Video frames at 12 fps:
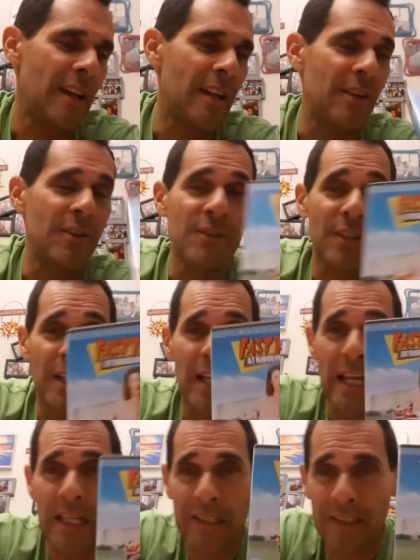And here's the
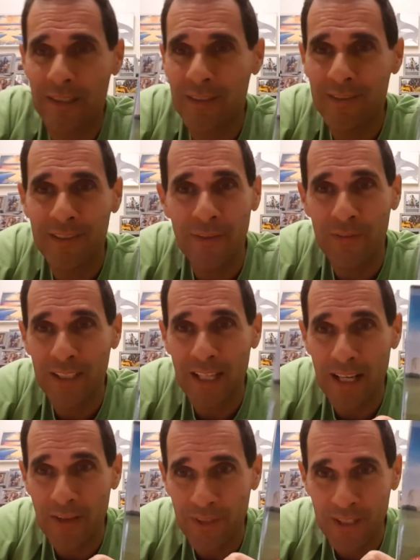classic. Definitely
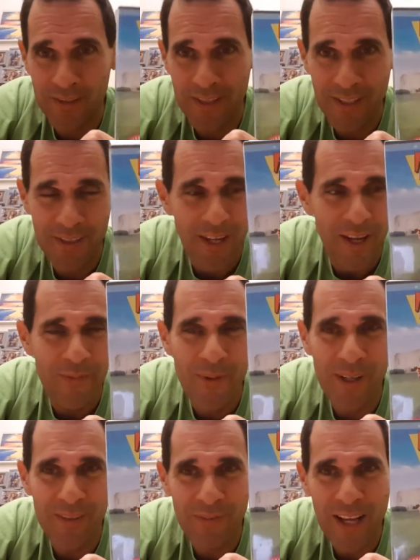can't have the kids see this,
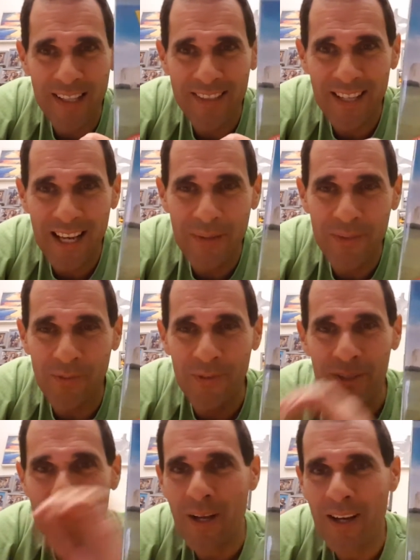but Fast Times at
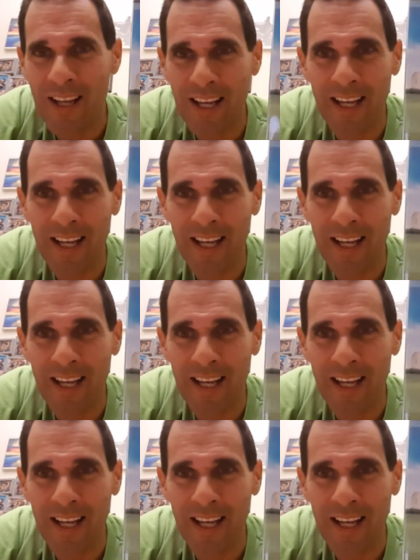Ridgemont